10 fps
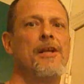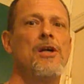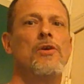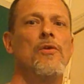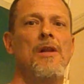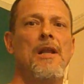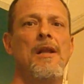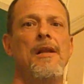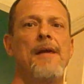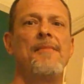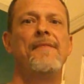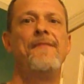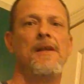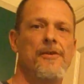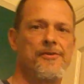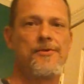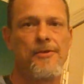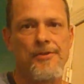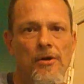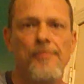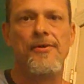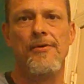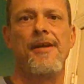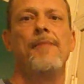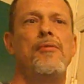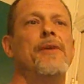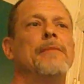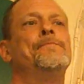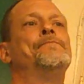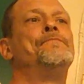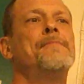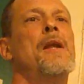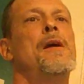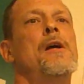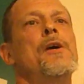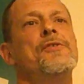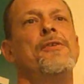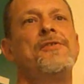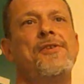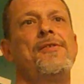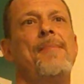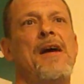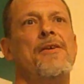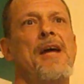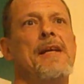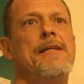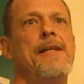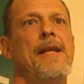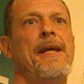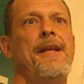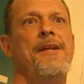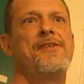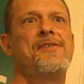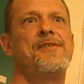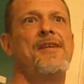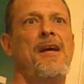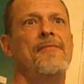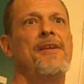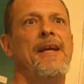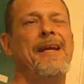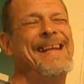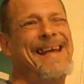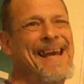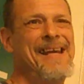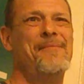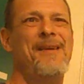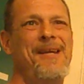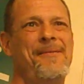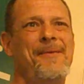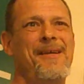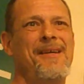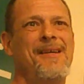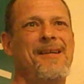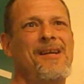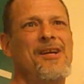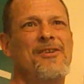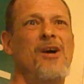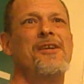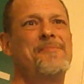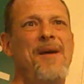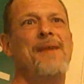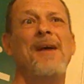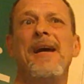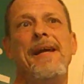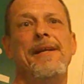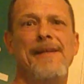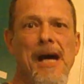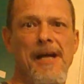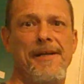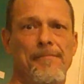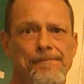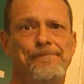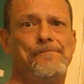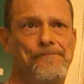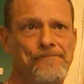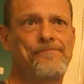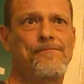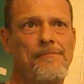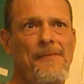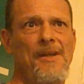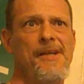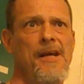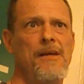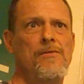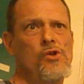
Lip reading: know, like, my feelings towards COPE2 at that point. So this is about 1987, 88 maybe. No, it's probably about 89. Now,